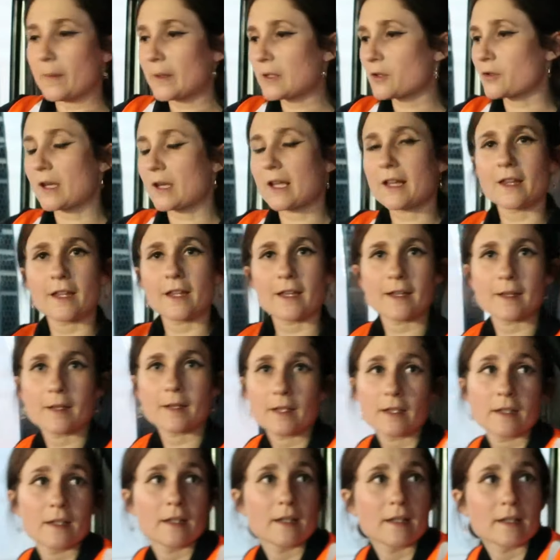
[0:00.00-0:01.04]
my trailer
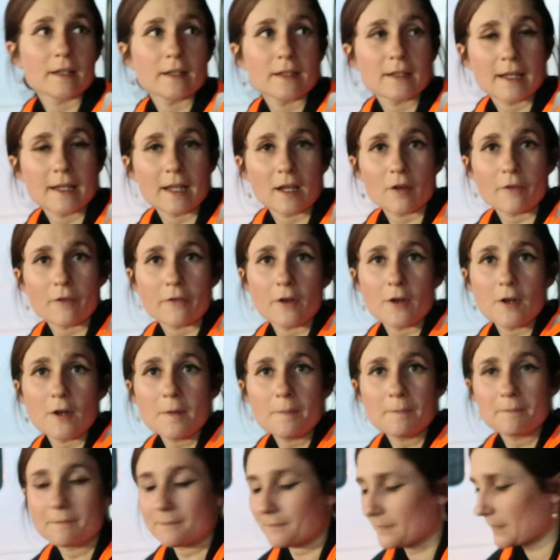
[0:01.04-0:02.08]
and get off
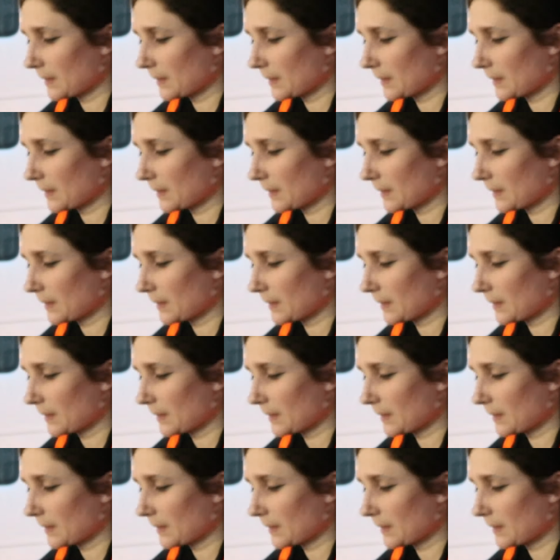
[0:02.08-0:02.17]
home.